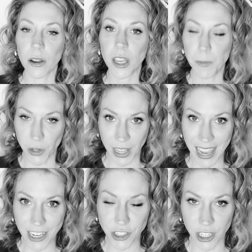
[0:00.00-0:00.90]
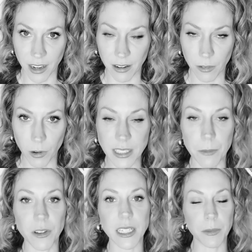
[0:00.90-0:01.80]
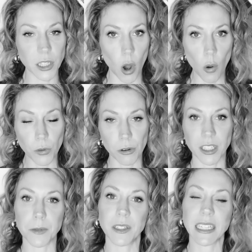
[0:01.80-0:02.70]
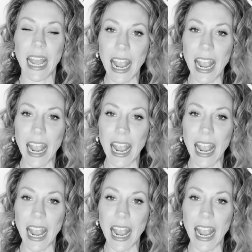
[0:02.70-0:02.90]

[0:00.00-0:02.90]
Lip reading: communication where someone was able to own their own experience and say,